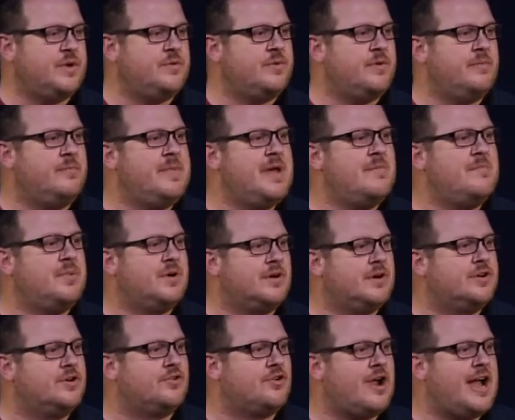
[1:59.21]
remember
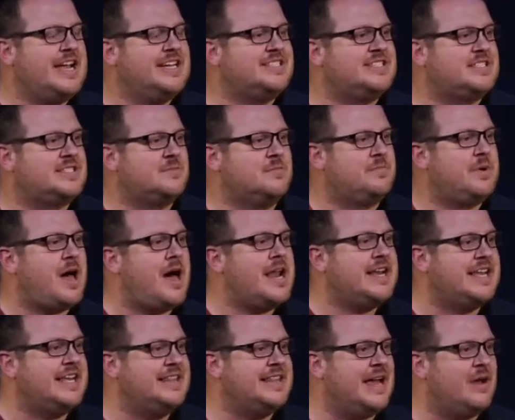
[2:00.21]
Christ's
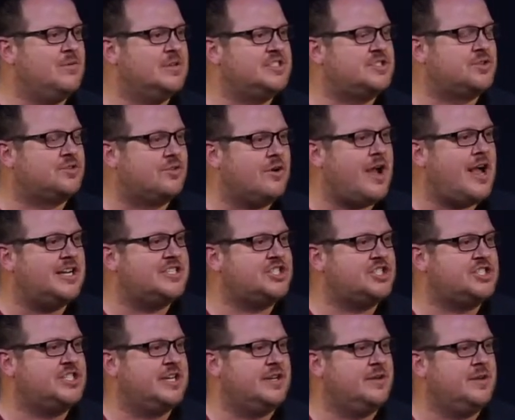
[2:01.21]
body that was
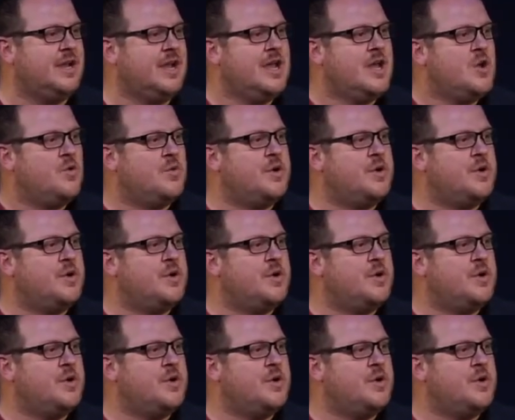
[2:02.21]
crushed and we